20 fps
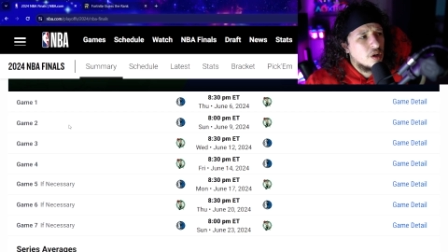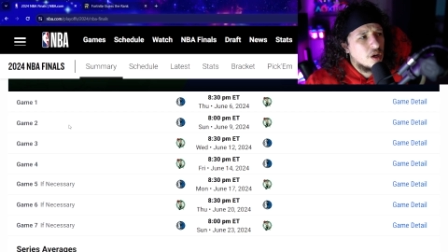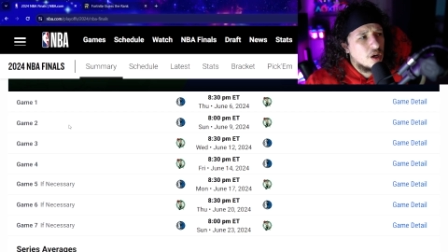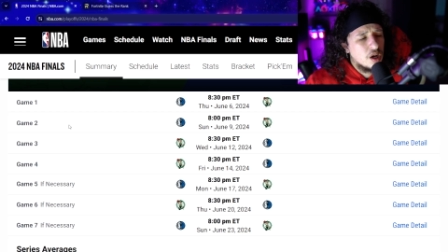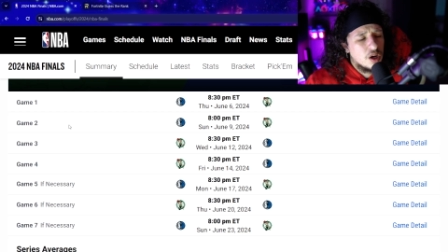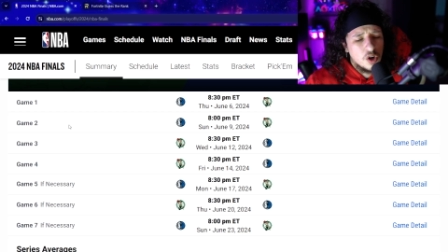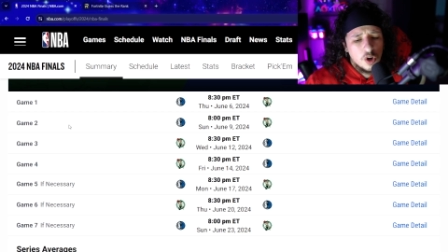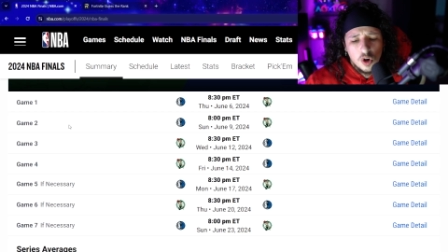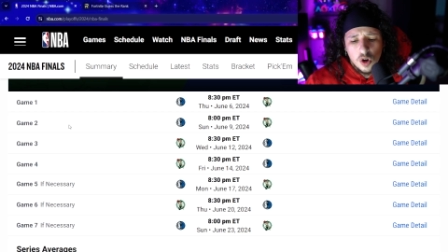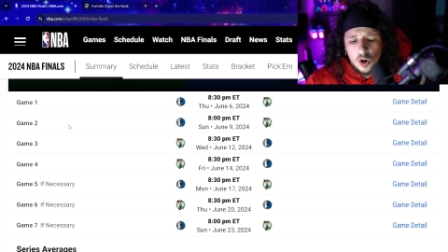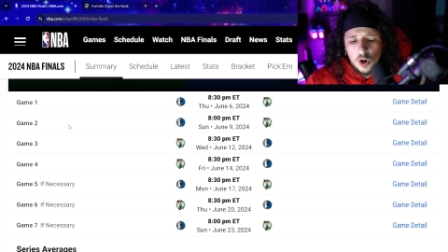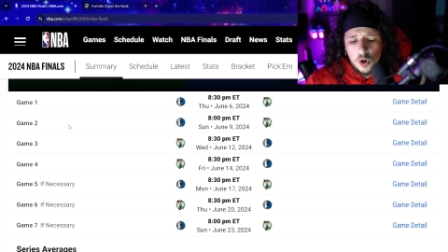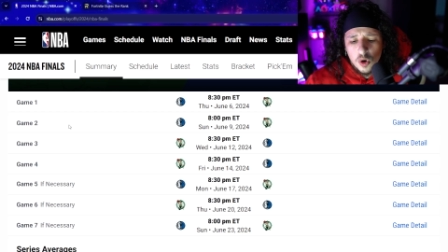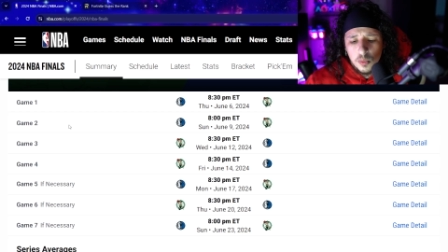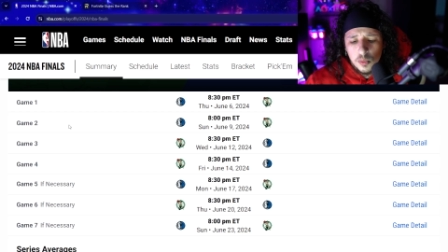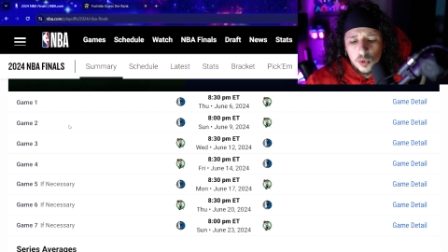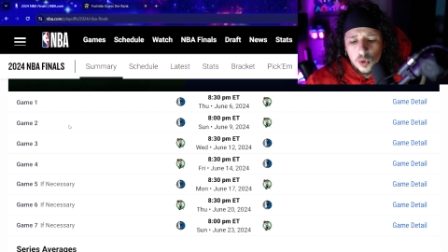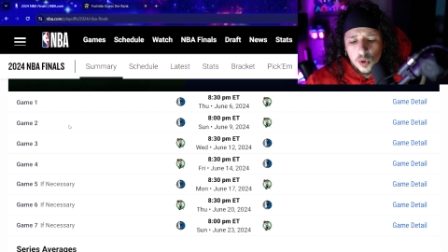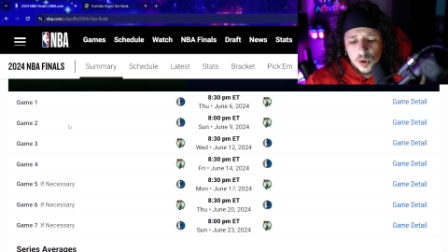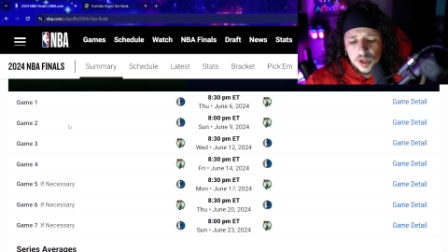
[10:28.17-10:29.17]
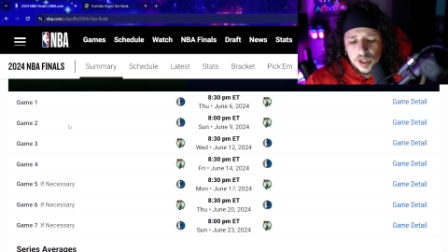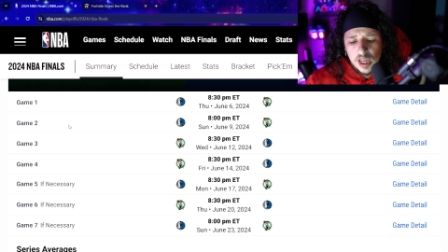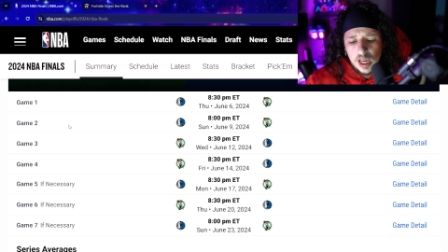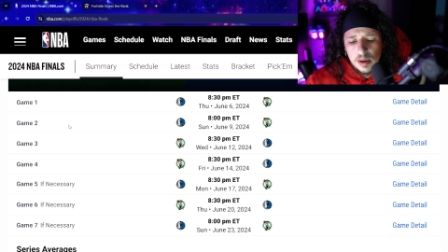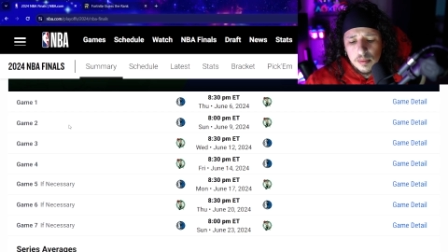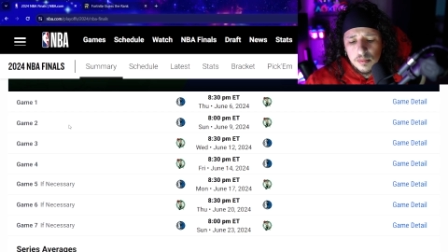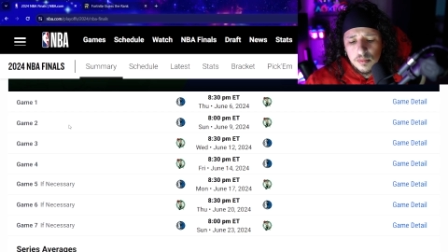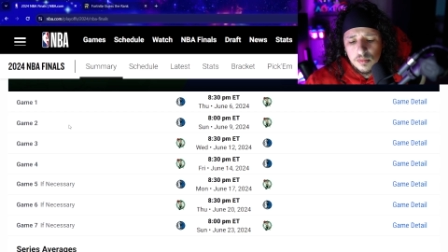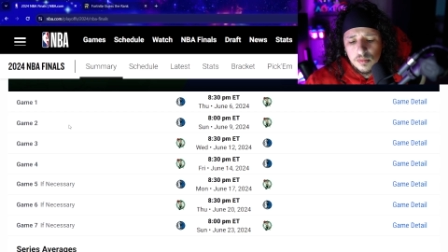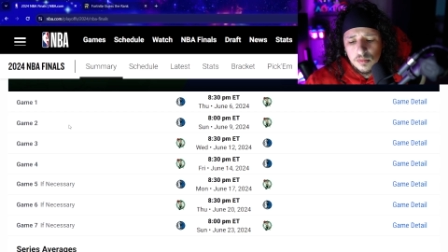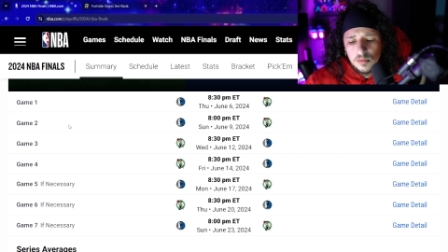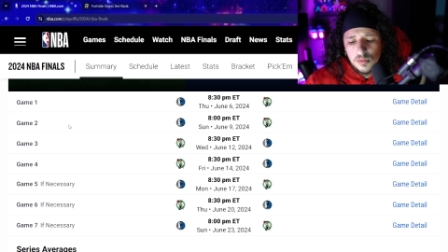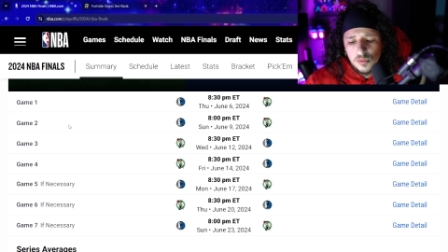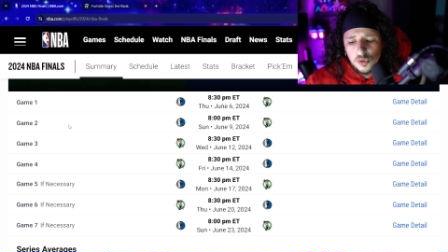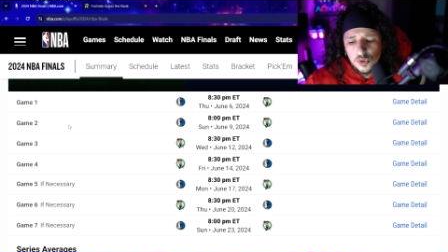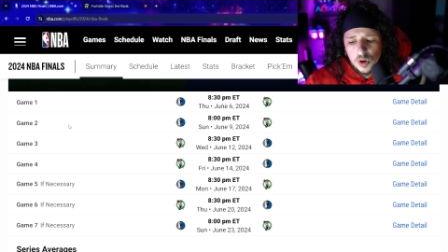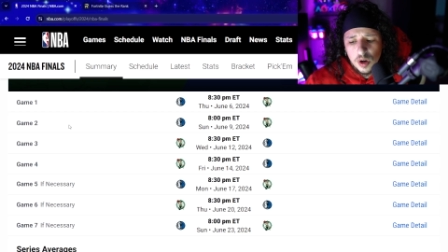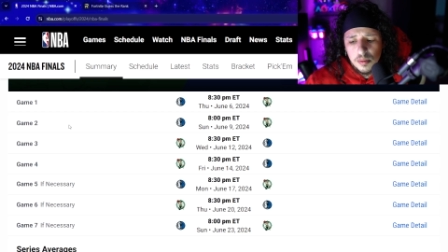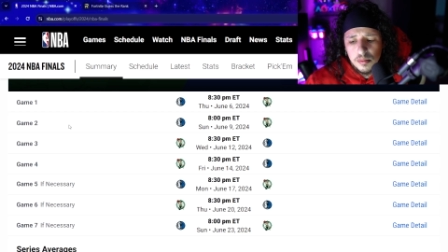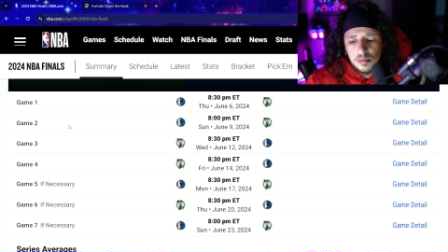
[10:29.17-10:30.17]
a home court game
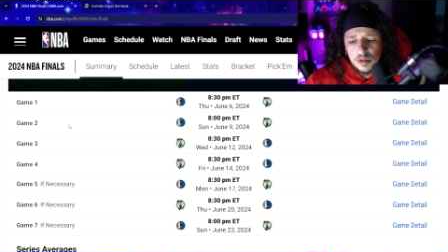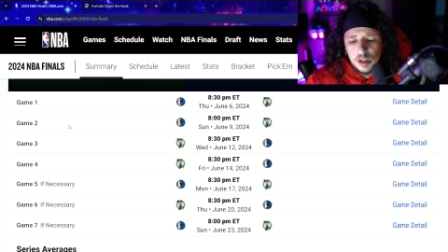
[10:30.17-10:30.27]
from